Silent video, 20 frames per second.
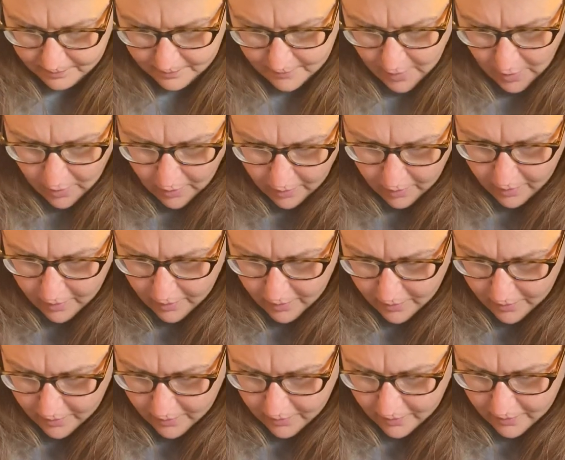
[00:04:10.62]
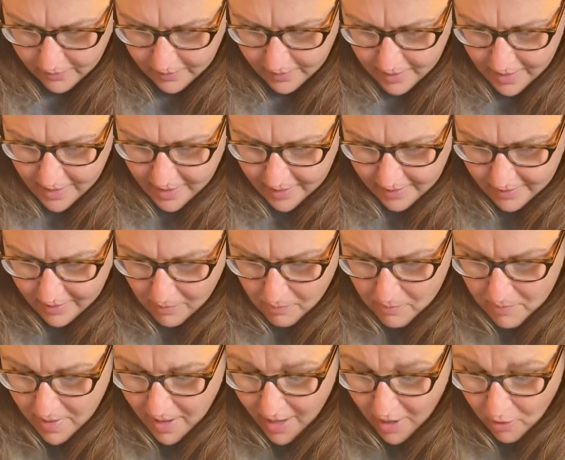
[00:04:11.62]
Uh-oh. The
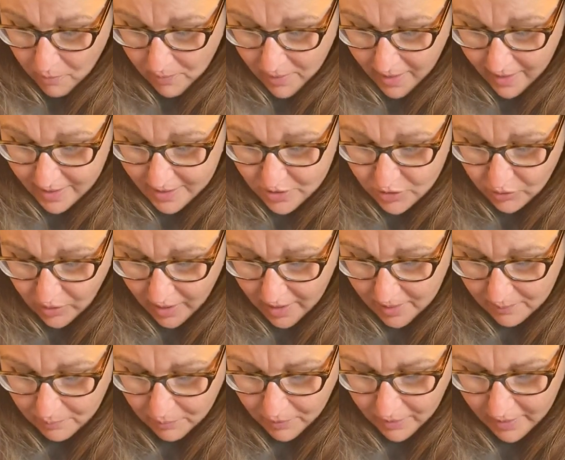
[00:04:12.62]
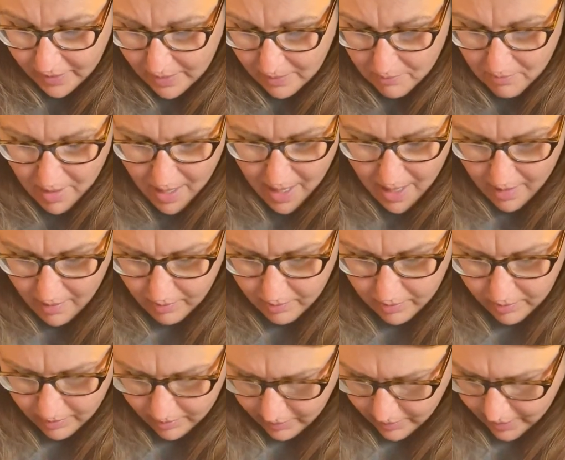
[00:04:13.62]
mailman is trying to put in the
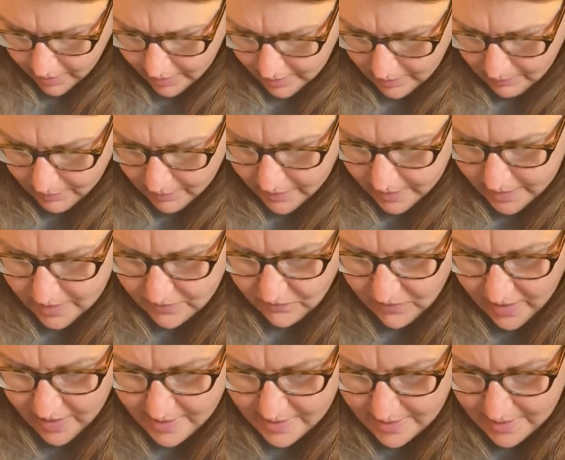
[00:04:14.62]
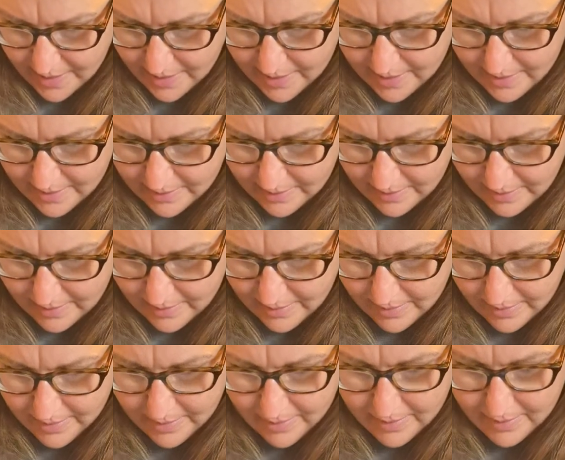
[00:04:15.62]
mail. Look at the birds' faces.
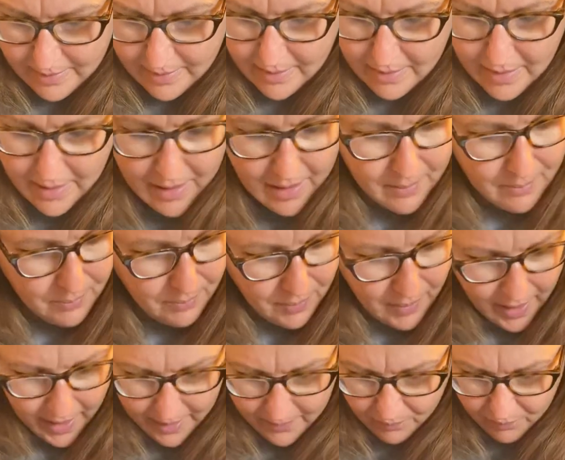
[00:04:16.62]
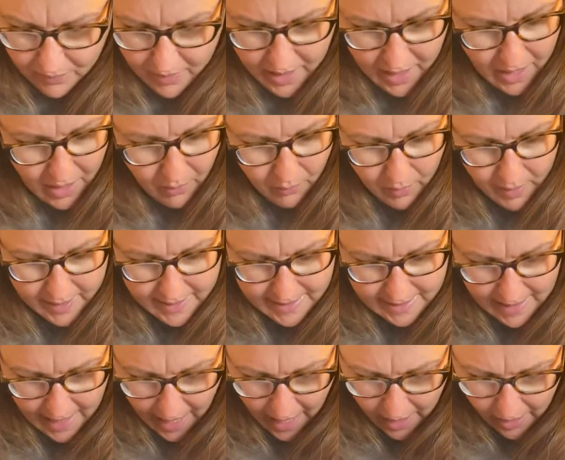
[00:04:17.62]
But it was
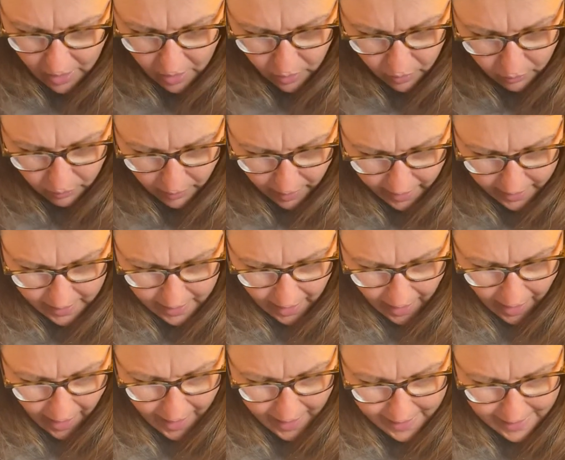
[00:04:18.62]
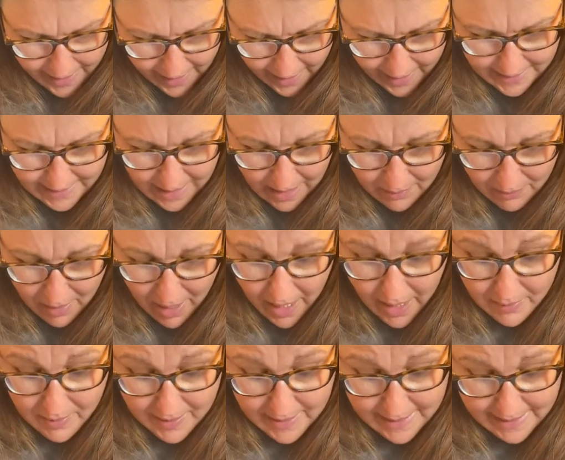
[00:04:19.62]
not all right. I guess I made
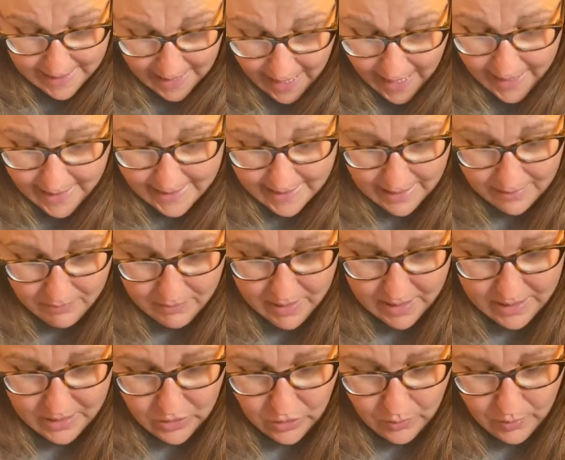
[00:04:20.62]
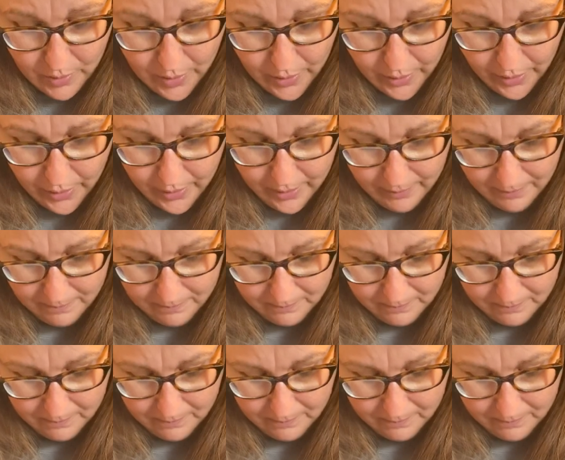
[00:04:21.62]
a mistake, said Mr. Bird.